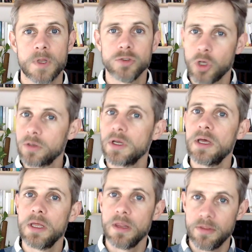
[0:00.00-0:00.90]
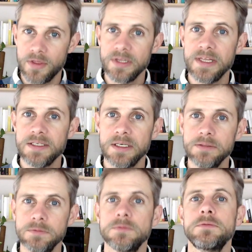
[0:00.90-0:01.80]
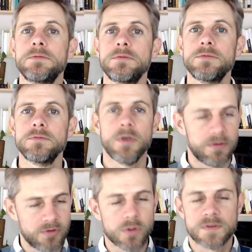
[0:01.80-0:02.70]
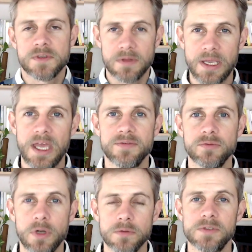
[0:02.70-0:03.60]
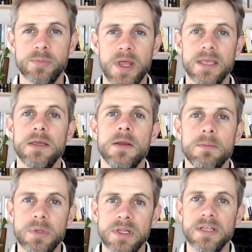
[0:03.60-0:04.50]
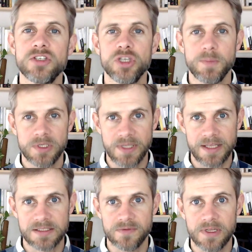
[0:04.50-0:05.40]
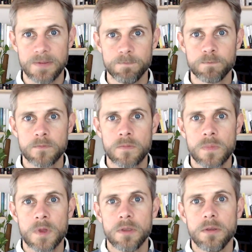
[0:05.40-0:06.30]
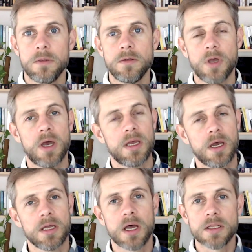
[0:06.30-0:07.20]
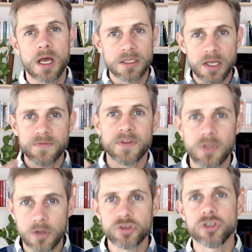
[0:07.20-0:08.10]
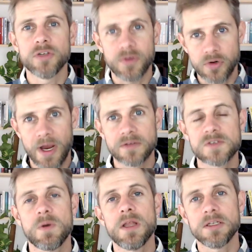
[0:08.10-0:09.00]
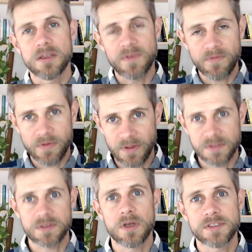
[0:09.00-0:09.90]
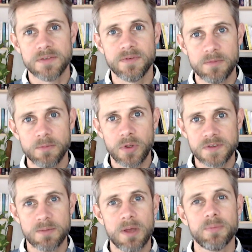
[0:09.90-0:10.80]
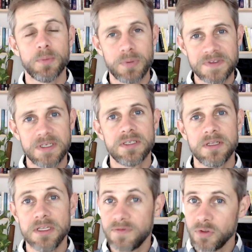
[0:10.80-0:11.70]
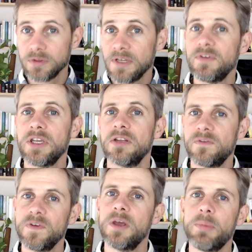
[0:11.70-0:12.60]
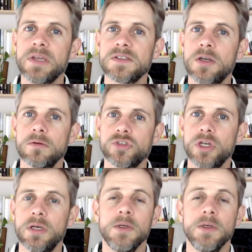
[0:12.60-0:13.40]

Not the leader, of course, they have a role to play, but leadership collectively. You know, I love the notion of a groundswell and of everything starting from the bottom up, but particularly if you're living in a fear-based culture,